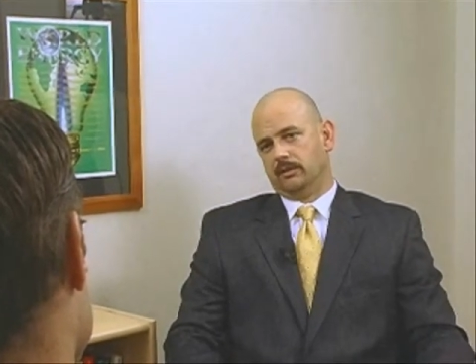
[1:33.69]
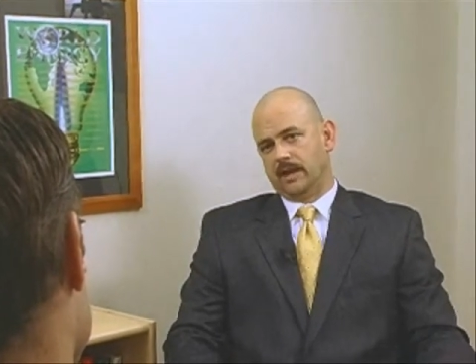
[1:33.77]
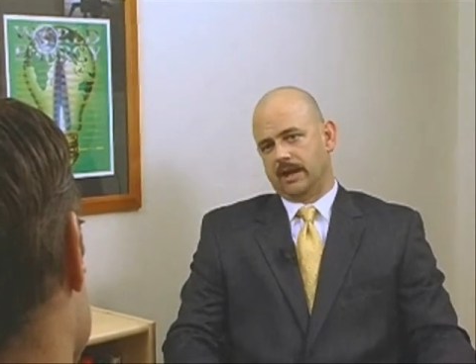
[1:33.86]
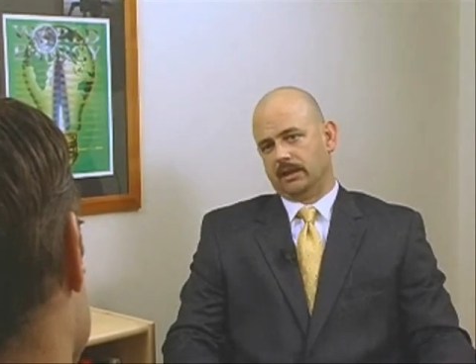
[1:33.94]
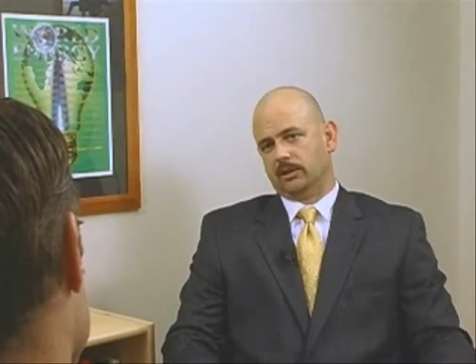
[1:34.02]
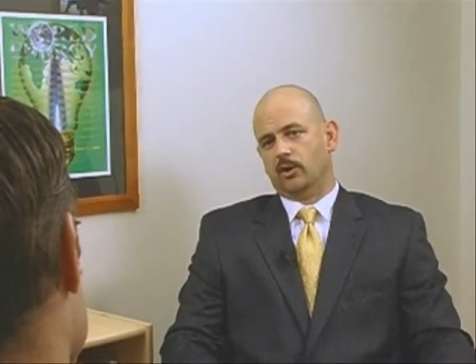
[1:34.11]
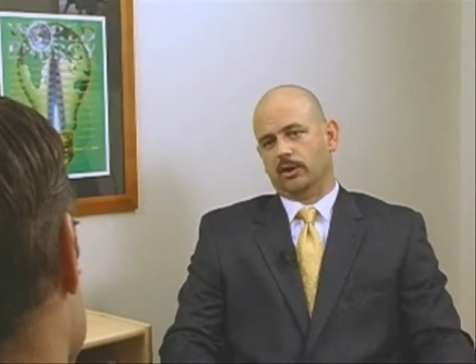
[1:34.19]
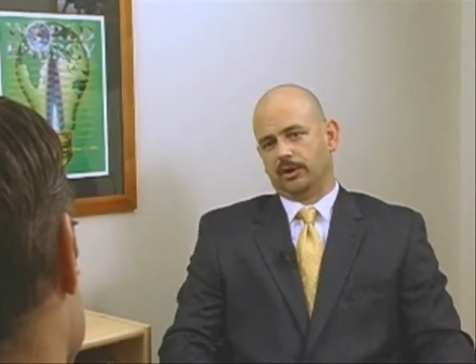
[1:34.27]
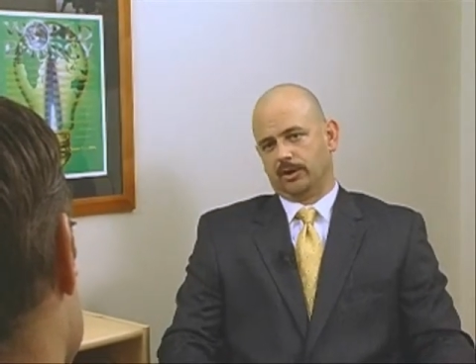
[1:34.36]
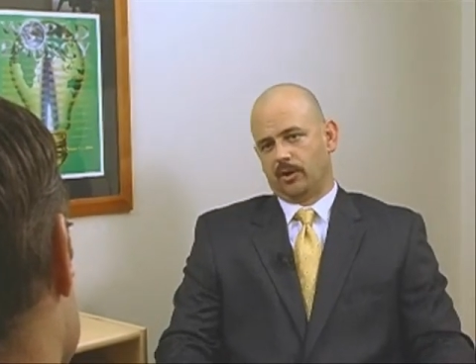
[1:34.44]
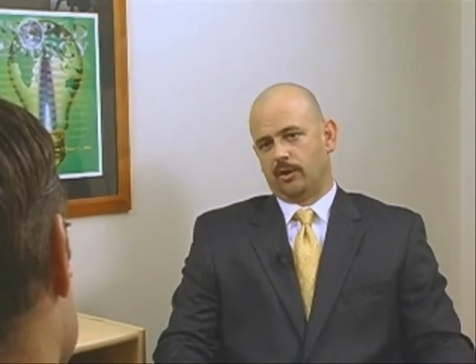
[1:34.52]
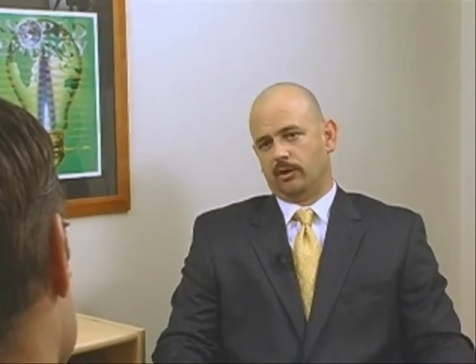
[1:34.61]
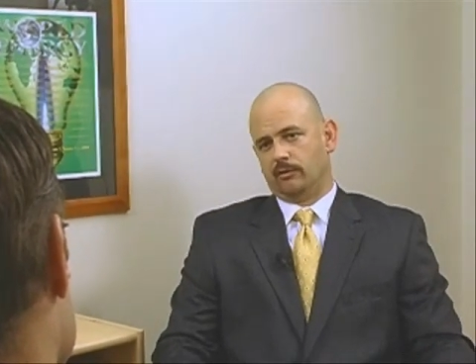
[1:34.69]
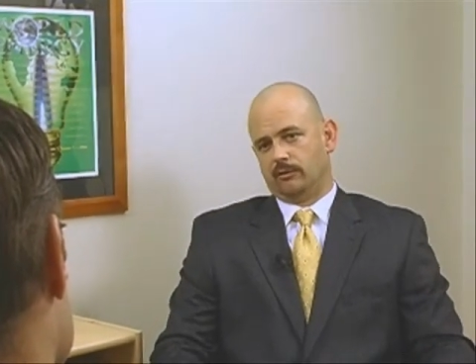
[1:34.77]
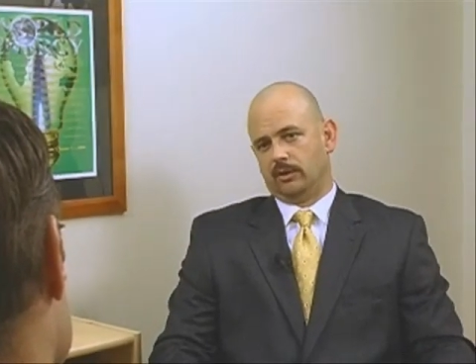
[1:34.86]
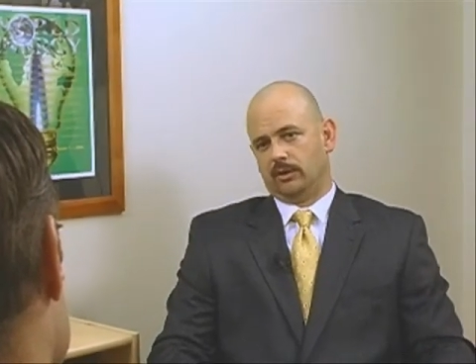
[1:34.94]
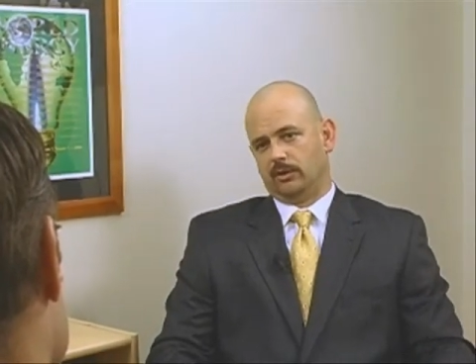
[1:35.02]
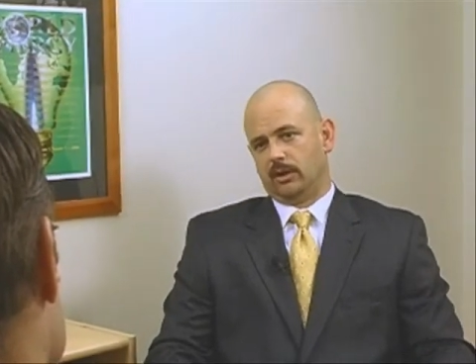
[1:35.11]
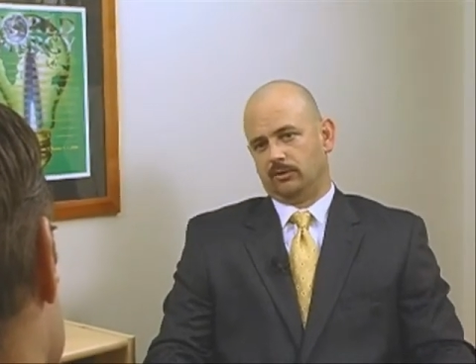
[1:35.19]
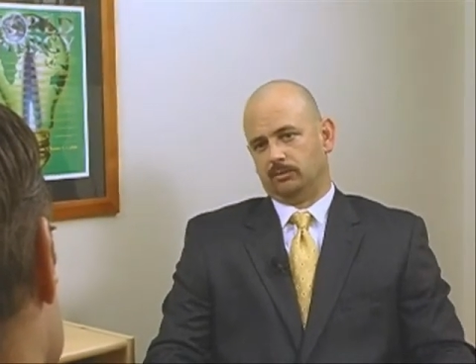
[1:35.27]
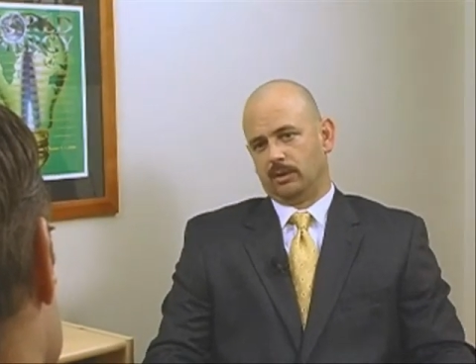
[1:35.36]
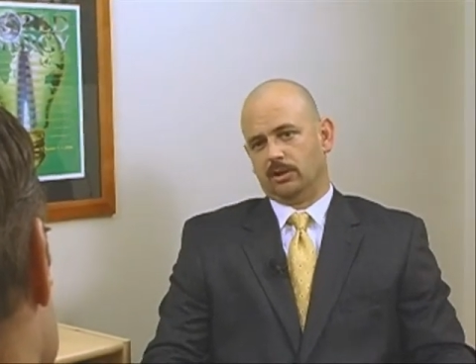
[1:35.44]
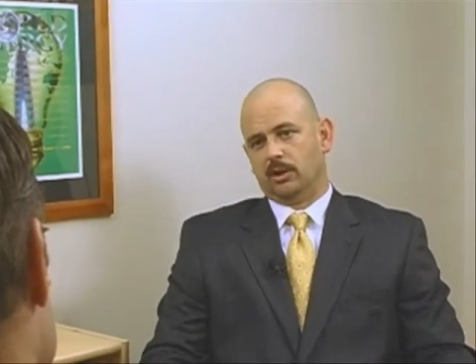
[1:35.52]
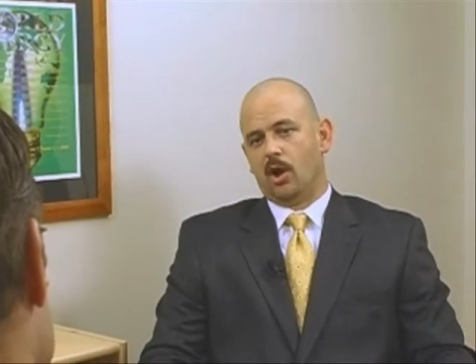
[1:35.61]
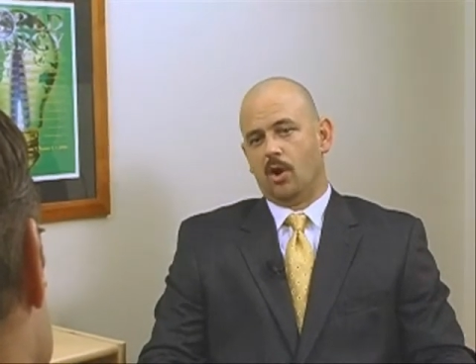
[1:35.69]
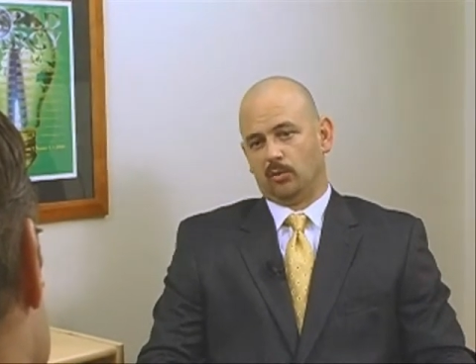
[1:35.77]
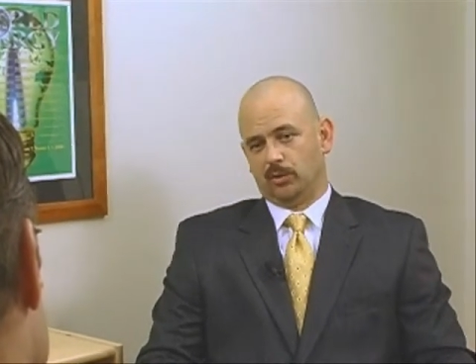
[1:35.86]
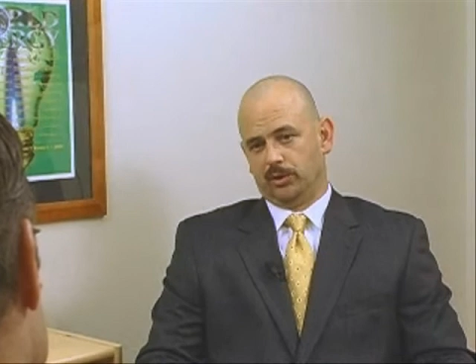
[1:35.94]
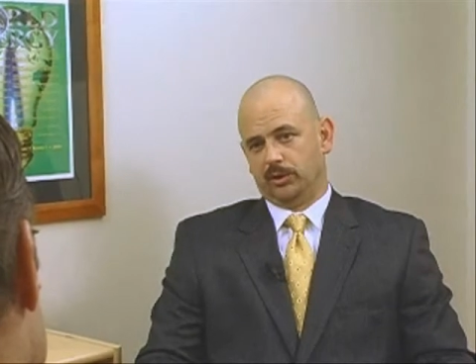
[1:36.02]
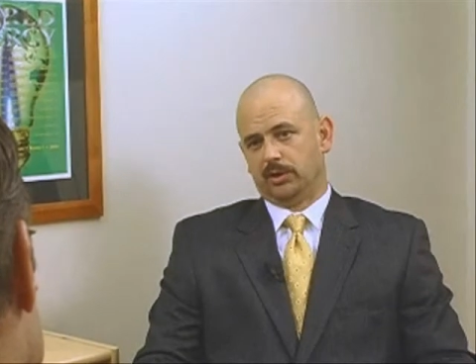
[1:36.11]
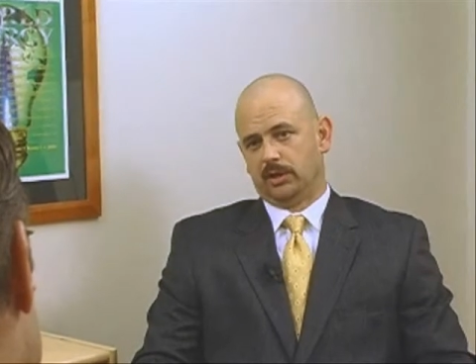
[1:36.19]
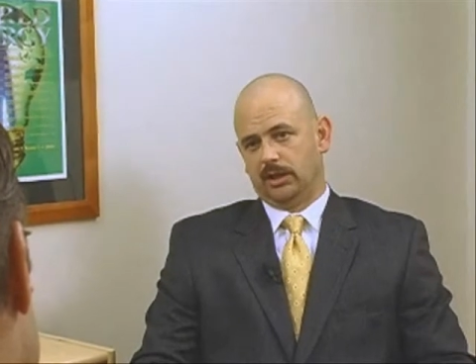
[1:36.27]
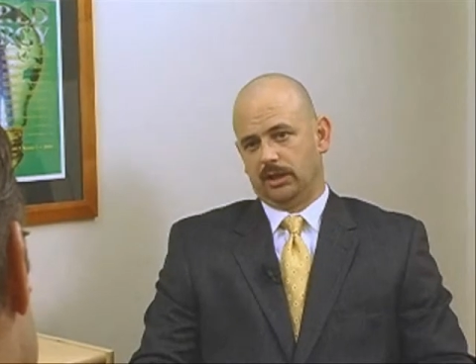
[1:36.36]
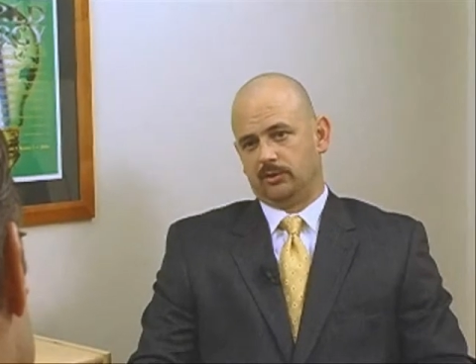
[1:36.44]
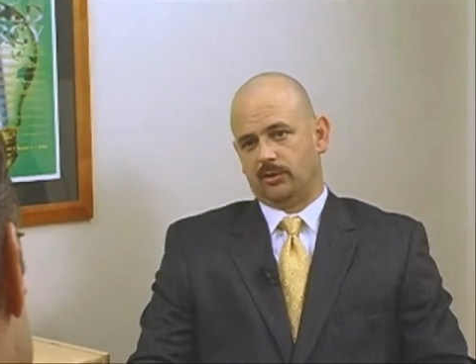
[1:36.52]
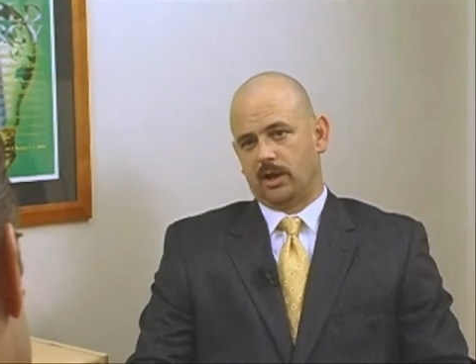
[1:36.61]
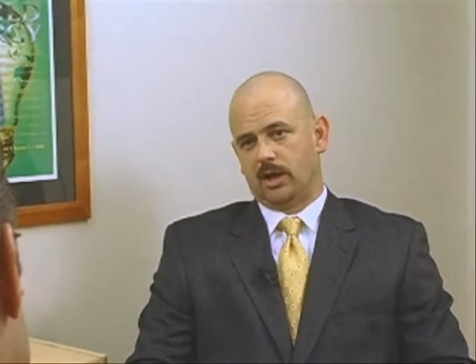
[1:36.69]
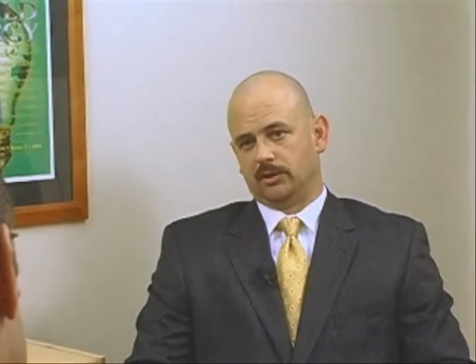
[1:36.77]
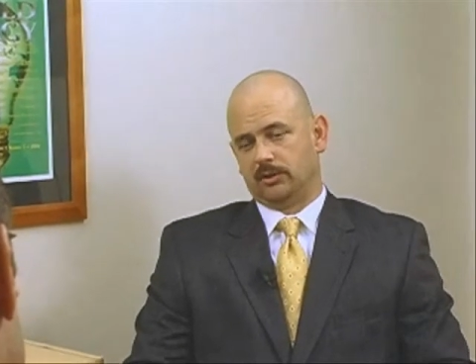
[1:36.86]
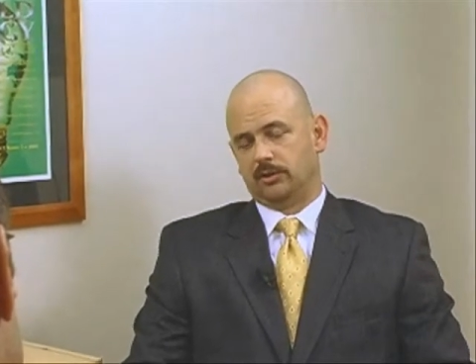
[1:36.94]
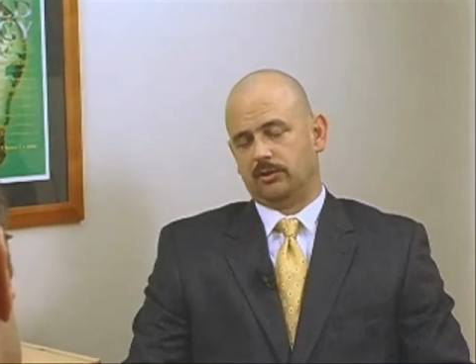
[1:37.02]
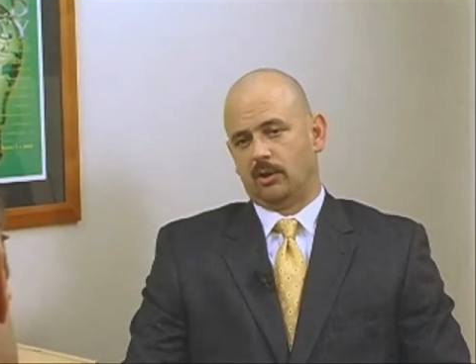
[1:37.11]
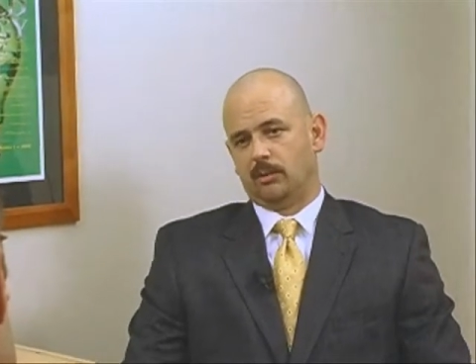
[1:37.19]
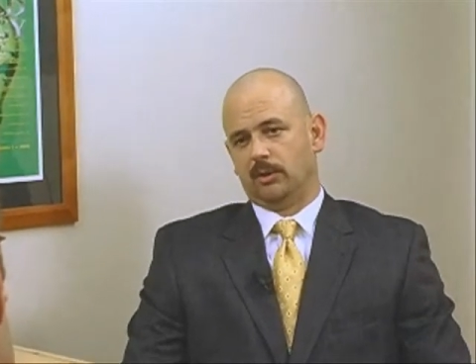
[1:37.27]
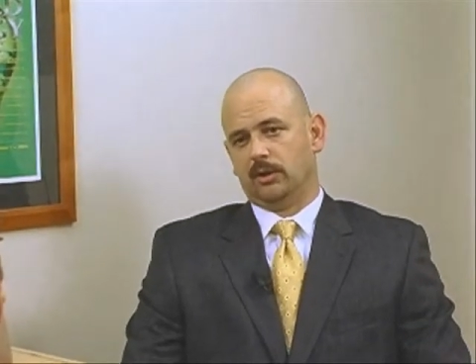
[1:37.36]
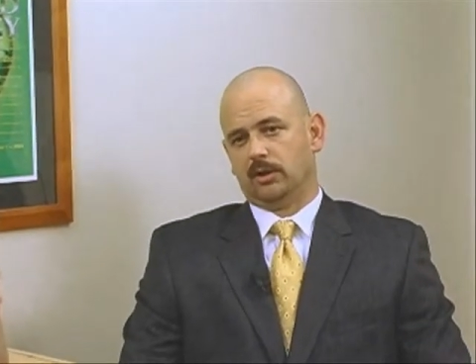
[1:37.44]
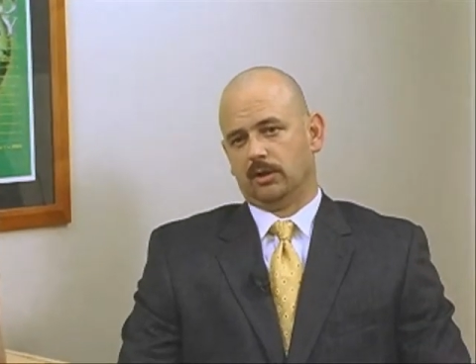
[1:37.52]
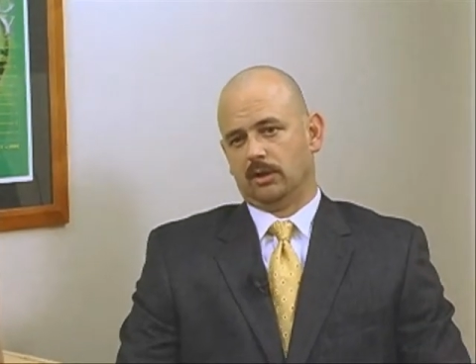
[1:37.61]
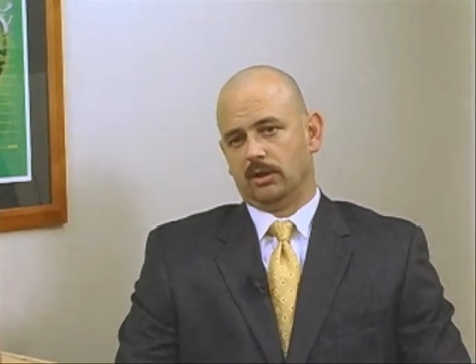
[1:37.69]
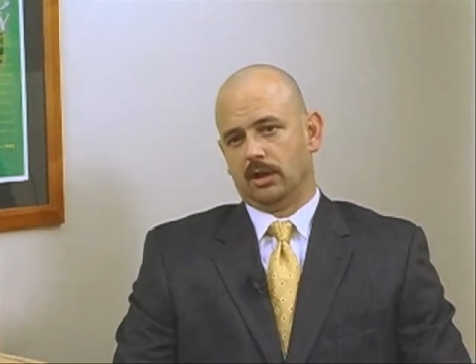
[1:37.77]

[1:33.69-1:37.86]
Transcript: that learning curve has been a long one in trying to determine